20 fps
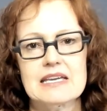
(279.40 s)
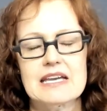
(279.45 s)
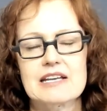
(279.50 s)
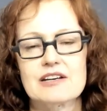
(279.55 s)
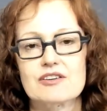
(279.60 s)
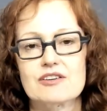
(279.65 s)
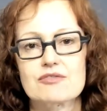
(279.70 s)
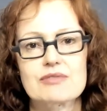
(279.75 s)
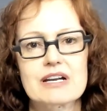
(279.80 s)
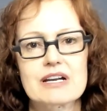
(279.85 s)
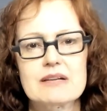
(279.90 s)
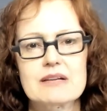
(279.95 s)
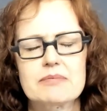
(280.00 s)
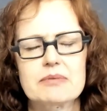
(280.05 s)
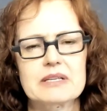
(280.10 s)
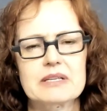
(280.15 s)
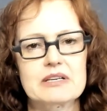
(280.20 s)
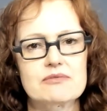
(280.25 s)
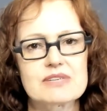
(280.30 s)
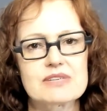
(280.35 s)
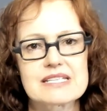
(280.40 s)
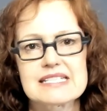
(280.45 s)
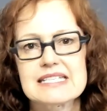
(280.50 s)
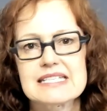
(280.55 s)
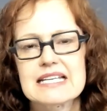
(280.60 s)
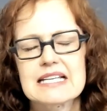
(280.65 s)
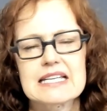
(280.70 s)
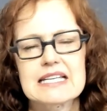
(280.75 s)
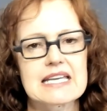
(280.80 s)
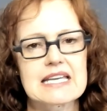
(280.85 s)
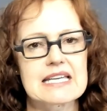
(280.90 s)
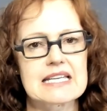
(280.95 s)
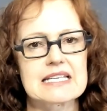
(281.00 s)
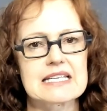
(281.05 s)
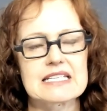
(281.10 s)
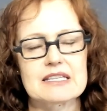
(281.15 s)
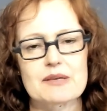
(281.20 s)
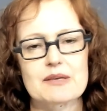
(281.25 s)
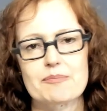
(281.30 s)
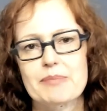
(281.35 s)
incredibly
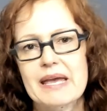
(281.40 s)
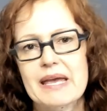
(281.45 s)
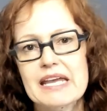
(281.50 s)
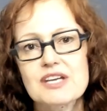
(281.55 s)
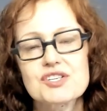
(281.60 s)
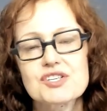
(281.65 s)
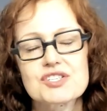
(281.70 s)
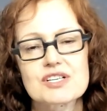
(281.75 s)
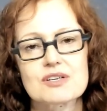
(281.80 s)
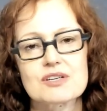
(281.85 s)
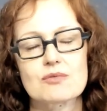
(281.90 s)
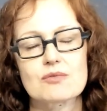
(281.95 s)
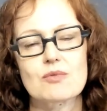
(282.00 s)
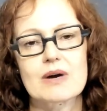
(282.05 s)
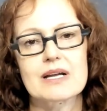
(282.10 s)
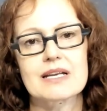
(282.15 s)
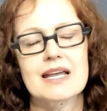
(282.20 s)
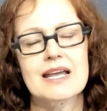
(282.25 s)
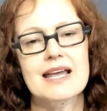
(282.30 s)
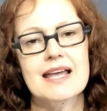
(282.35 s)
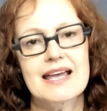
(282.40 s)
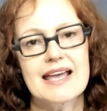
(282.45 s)
resilient, the patient one,